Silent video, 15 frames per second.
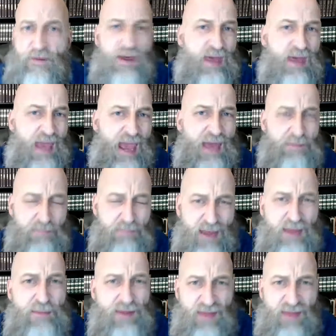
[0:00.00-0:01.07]
And maybe
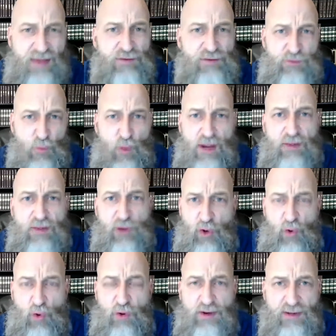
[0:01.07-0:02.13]
that's the way the Lord
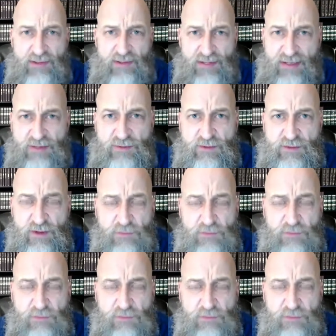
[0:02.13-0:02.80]
intends it.